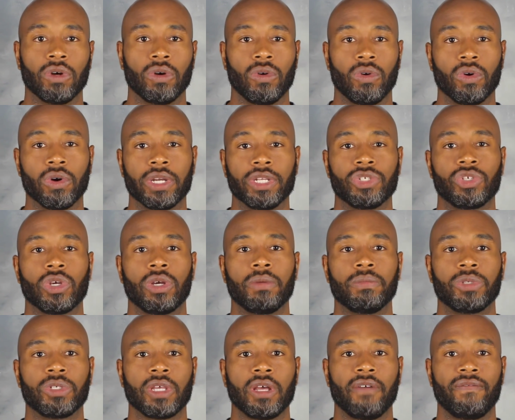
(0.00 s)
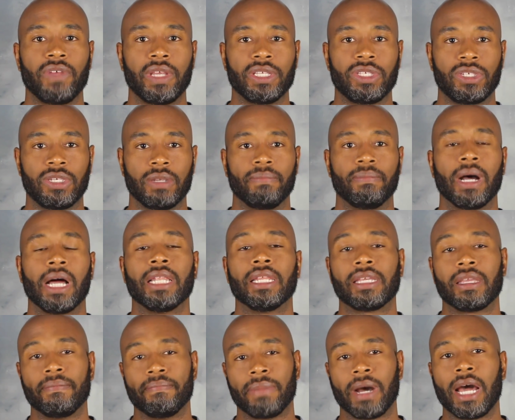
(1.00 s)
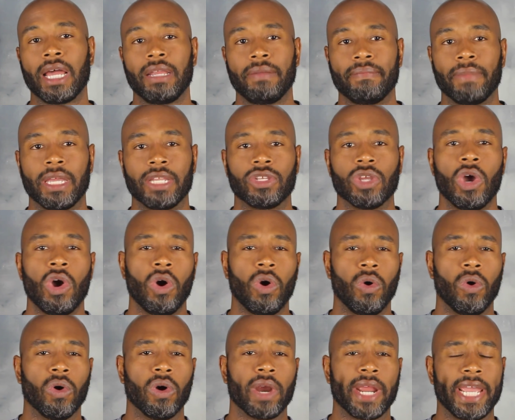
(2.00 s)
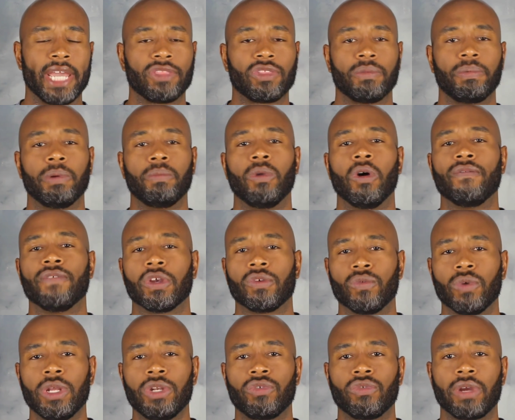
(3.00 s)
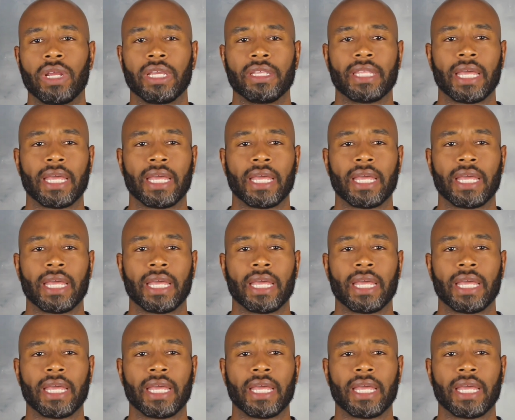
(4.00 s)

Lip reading: or in terms of its symbolic embodiment or anthropomorphic rendering,